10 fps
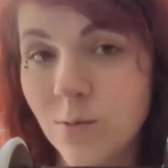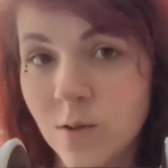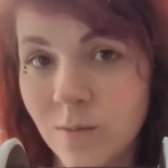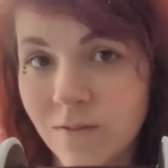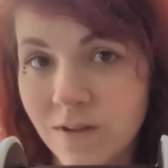
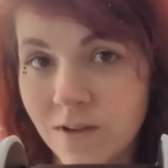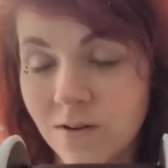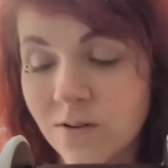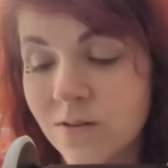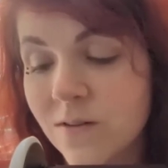with my
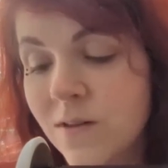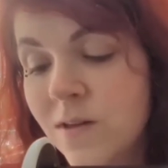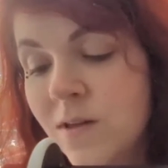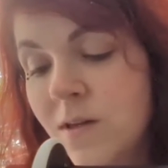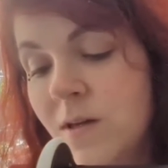fingers,
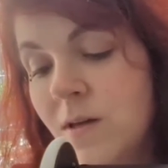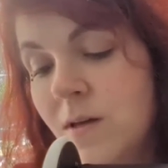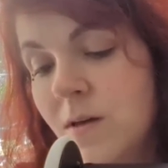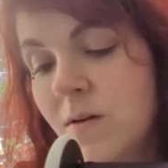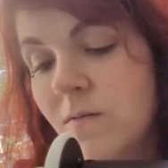
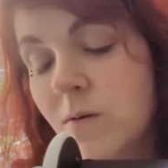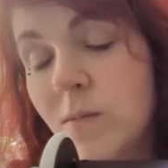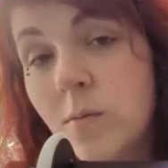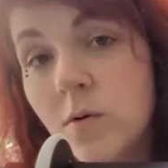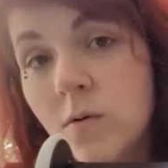for
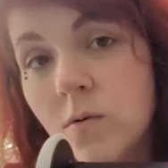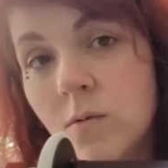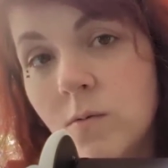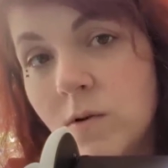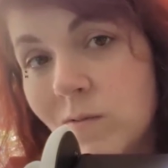people
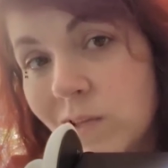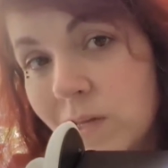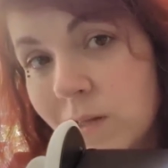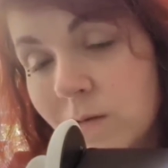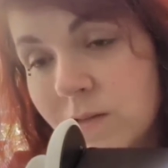who don't
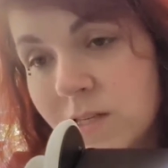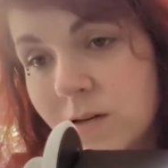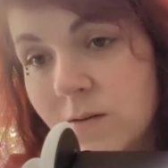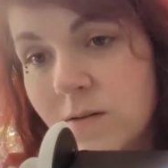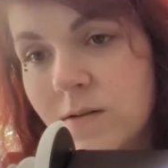like glove
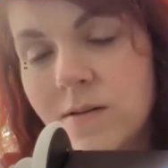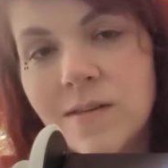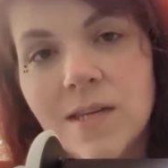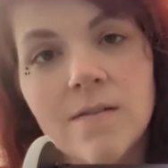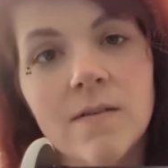sounds, to
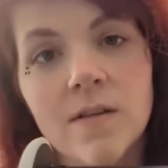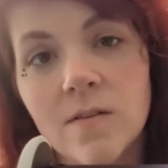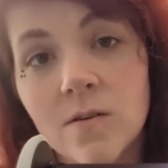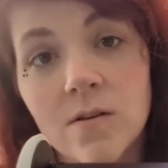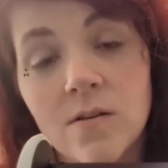see if it's
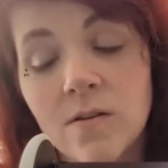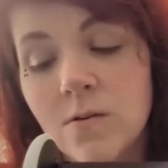good too,